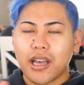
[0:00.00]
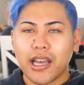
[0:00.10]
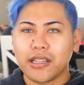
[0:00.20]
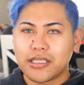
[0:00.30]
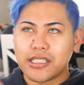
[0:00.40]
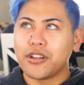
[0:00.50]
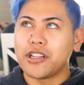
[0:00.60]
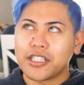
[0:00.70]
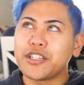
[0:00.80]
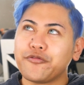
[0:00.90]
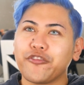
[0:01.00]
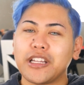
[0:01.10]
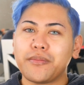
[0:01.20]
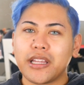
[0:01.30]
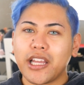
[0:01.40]
I didn't
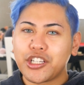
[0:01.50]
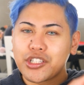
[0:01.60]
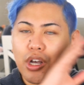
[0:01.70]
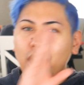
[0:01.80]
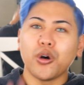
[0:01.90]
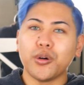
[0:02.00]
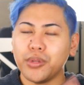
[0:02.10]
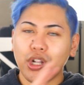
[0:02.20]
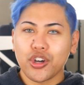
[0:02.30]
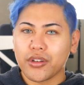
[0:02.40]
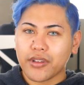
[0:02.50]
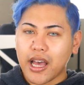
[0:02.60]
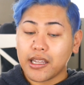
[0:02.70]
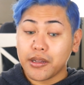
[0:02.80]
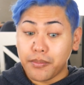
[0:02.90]
really mean like just a whole block of
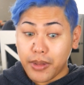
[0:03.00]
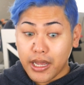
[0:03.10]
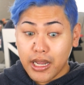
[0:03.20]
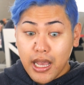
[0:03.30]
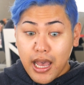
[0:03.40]
color, but